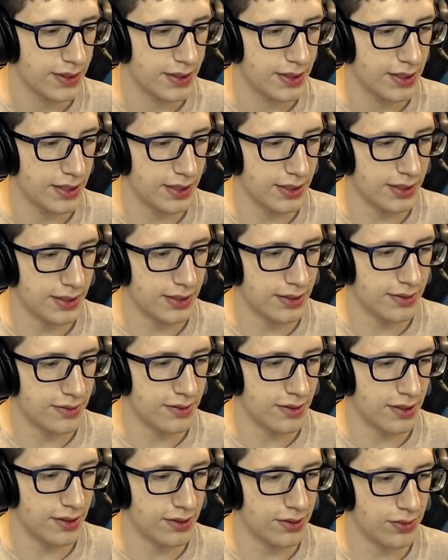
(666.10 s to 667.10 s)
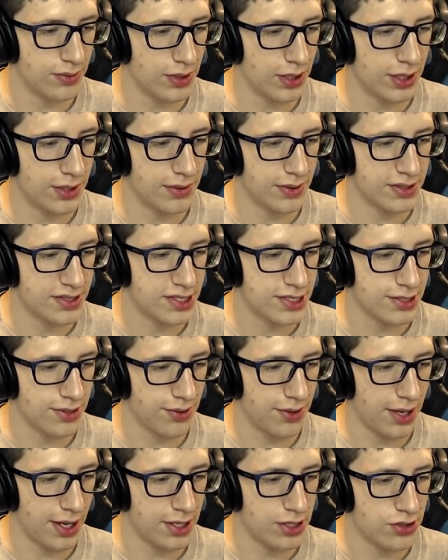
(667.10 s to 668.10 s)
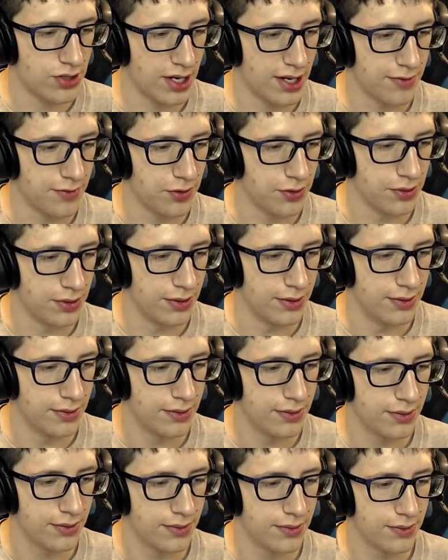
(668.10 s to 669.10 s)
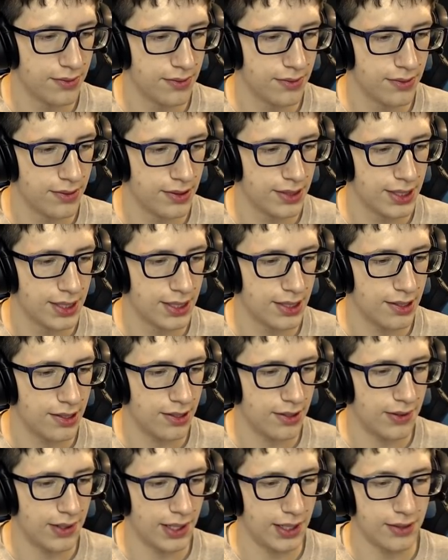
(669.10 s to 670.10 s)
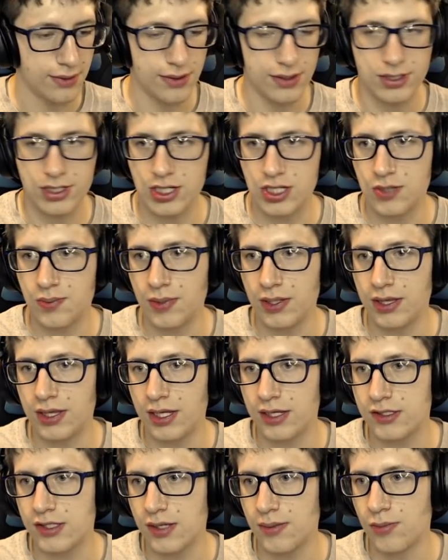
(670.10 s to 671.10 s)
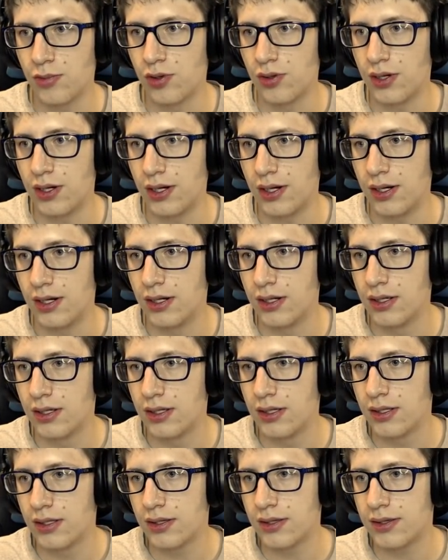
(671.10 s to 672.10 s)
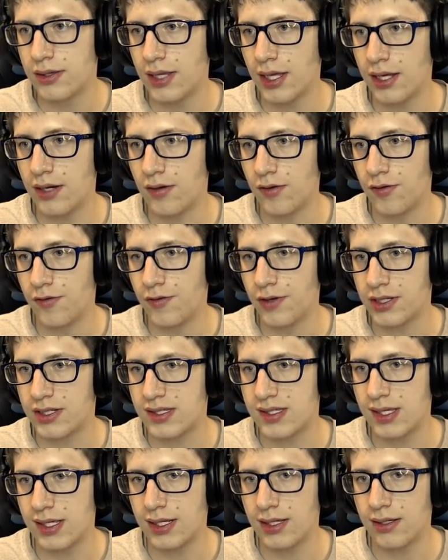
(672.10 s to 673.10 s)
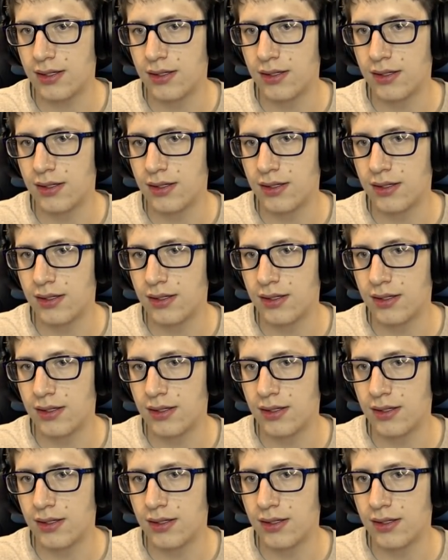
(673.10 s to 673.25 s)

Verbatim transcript: And, and the water is still not traveled. Alright, let's just speed things up more. That'll fix it.